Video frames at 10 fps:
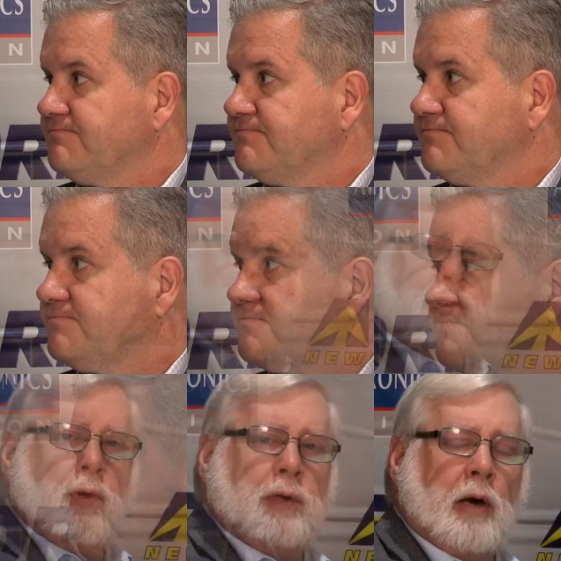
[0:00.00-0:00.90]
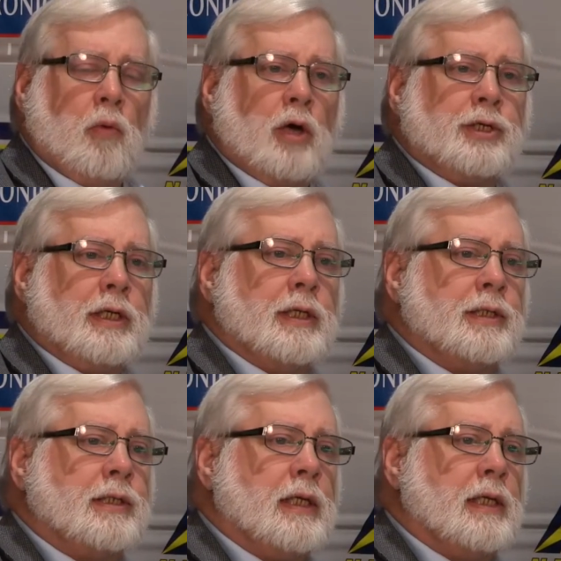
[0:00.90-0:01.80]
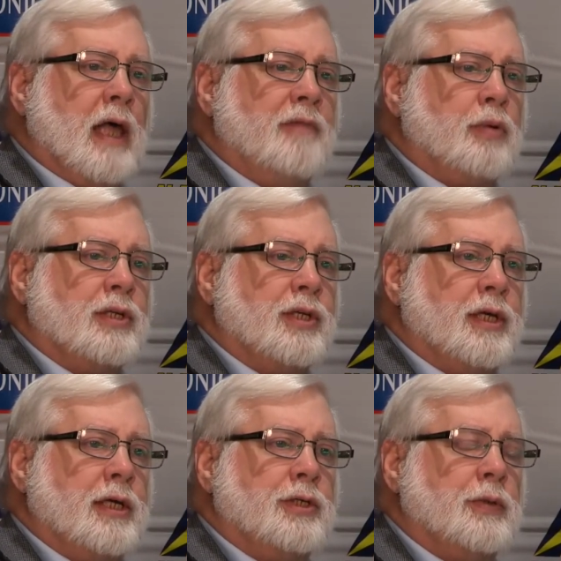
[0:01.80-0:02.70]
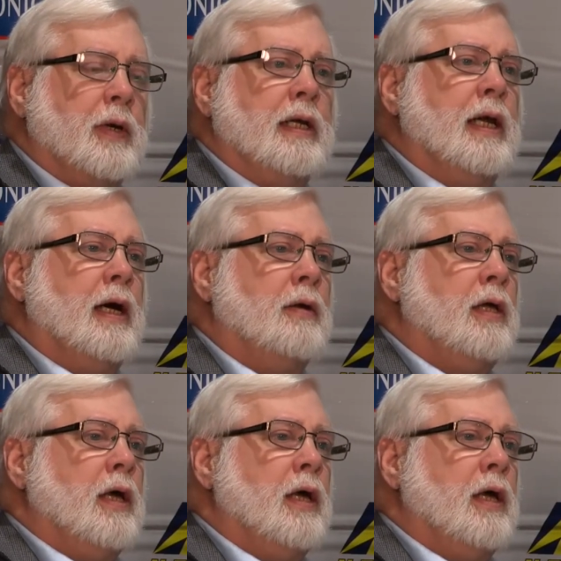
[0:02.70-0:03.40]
Since he's no doubt watching this live presentation right now,